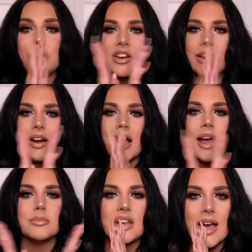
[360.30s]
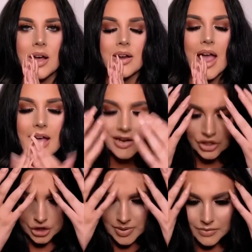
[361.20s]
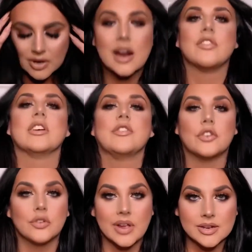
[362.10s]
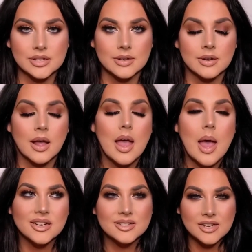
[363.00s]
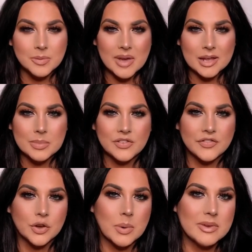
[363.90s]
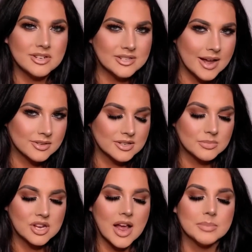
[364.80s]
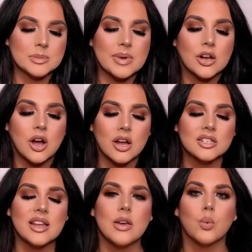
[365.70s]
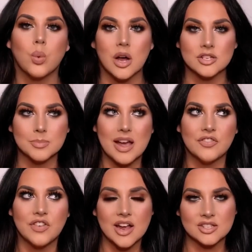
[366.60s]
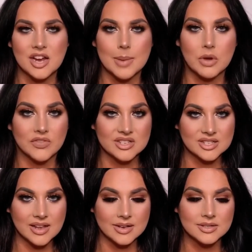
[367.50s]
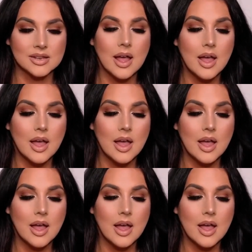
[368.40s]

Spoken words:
You need to calm down, and you are recovering for a reason. It did make me feel a bit down sometimes because it was my first time overseas,